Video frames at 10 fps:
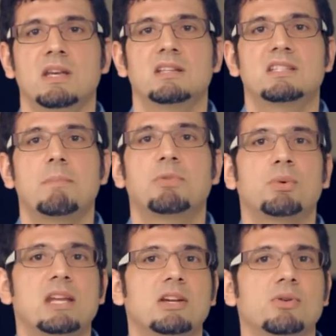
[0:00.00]
Step
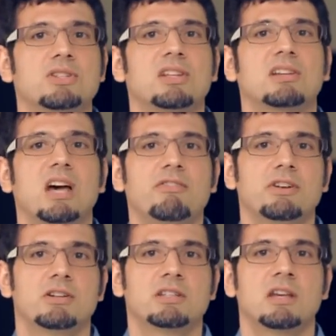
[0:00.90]
3 goes to the
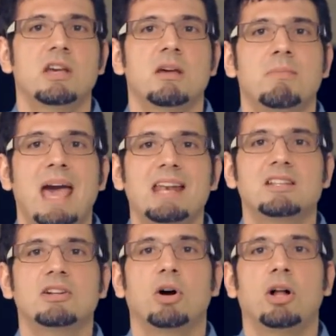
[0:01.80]
governors.
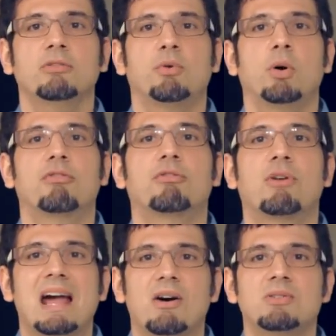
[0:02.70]
Madison called for
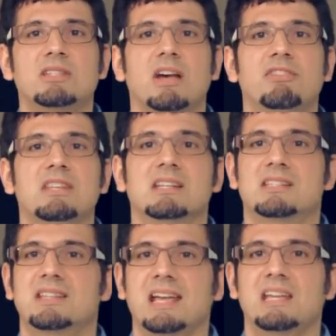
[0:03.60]
frowns of the
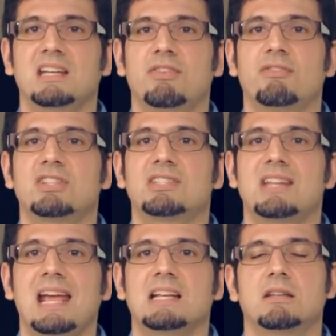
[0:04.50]
executive of the
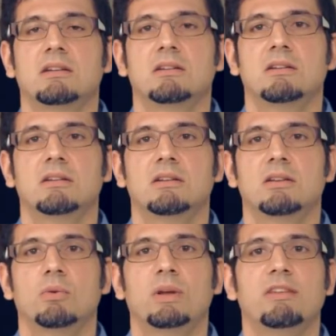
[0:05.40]
state.
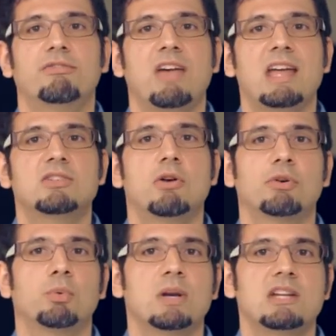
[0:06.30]
When the feds
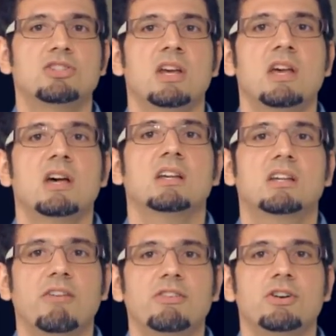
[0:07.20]
overreach,
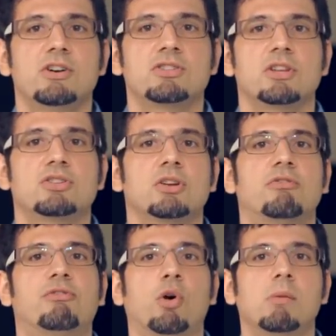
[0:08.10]
governors should
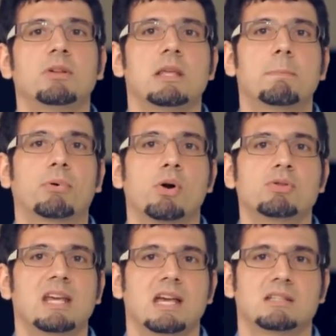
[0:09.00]
formally
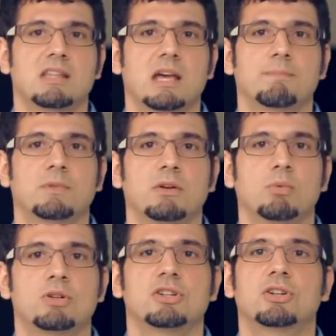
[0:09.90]
protest them,
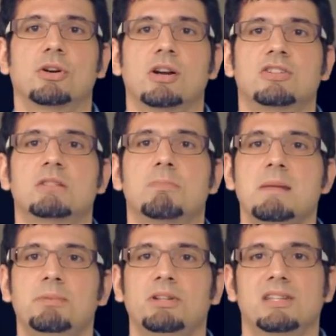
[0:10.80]
which encourages
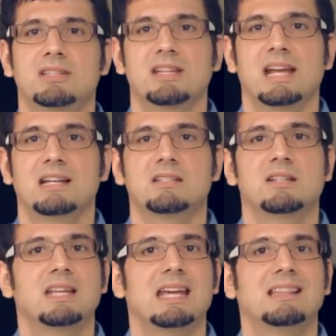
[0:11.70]
people in the states
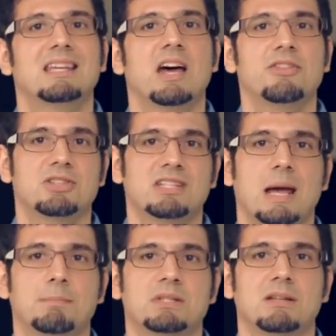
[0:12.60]
to take the other
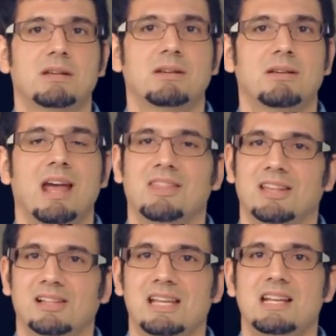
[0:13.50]
steps, and
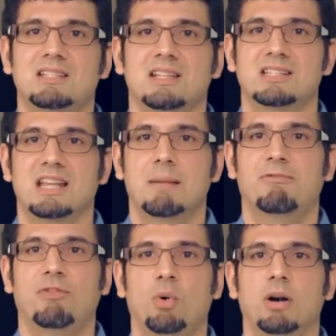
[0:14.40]
then leads to
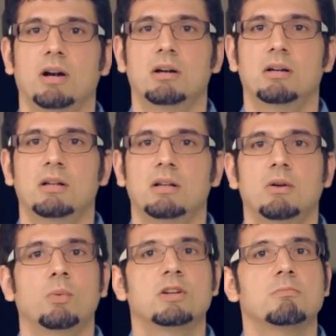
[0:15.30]
step 4,
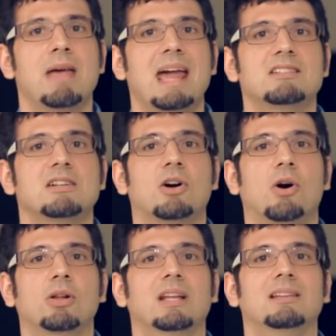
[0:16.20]
which Madison
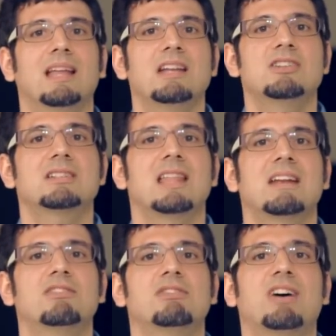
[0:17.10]
called
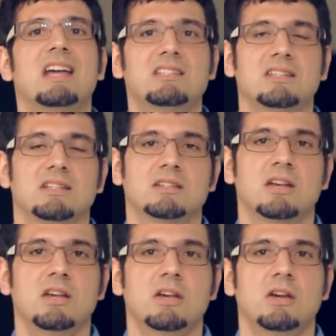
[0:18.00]
legislative devices,
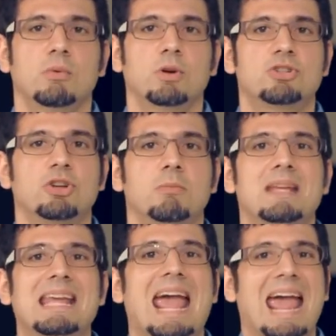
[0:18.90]
which should
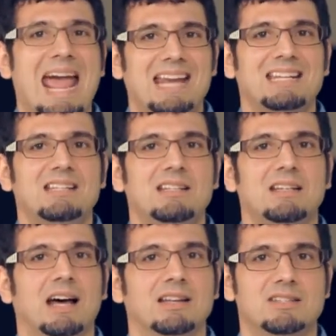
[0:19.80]
be added
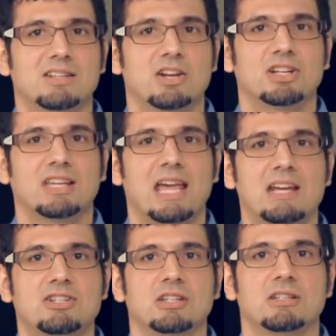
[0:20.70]
on such
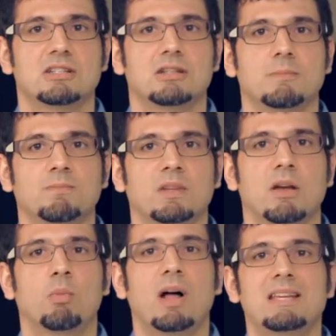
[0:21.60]
occasions.
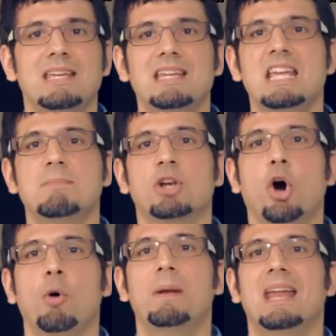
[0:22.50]
While he keeps
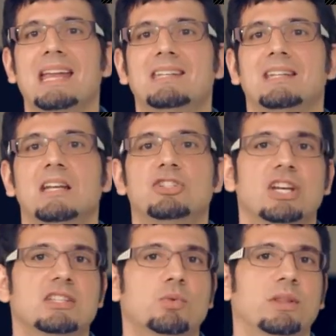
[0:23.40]
open-ended
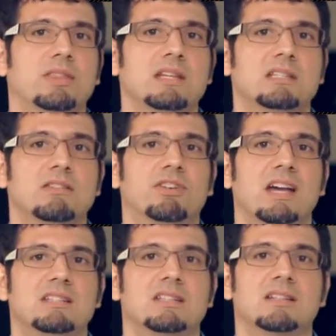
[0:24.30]
just what these
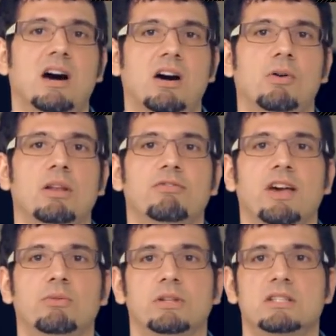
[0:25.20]
devices are in
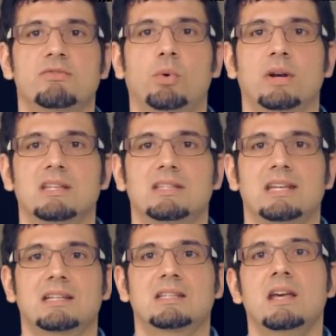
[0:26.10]
Federalist
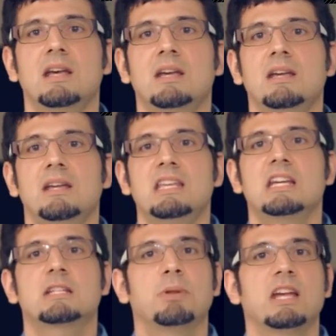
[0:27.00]
46, he
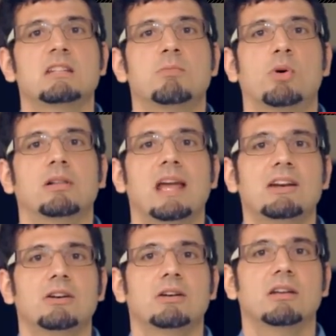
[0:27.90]
explains more
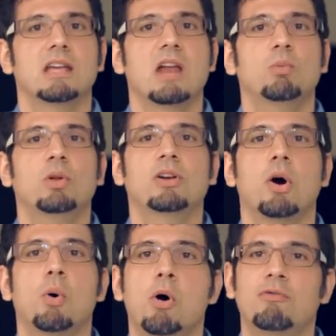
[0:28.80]
later, and we'll
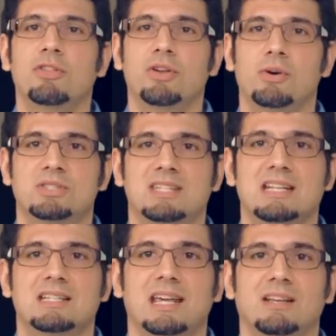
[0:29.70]
go over those
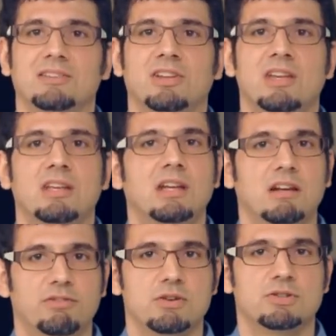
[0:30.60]
details in
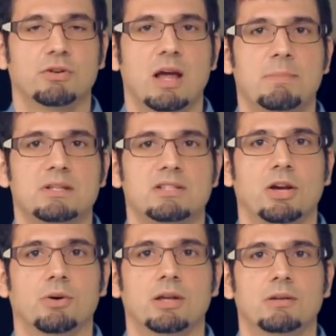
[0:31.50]
a future
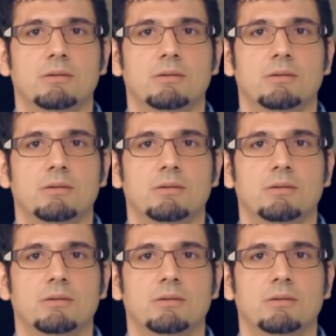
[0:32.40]
episode.